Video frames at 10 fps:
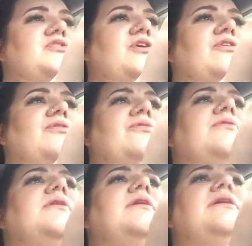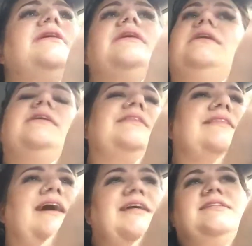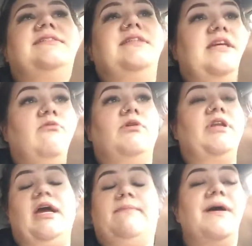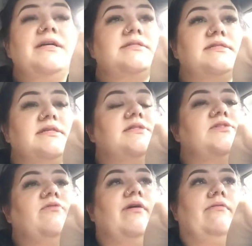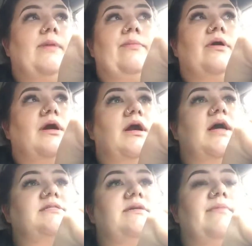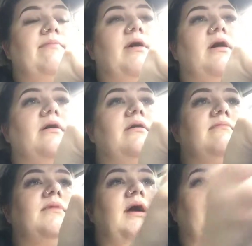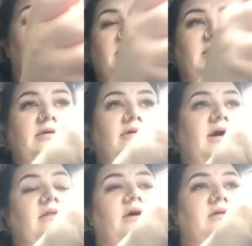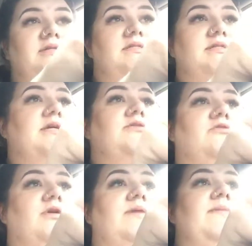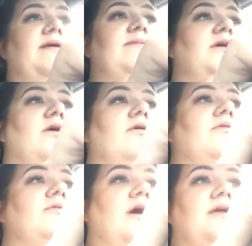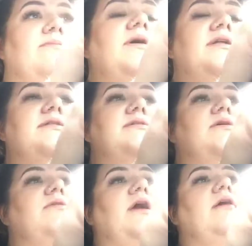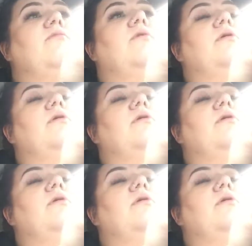so that doesn't equal 9 months. And so I remember asking my mom, how long does it take to create a baby? Oh, 9 months. Okay,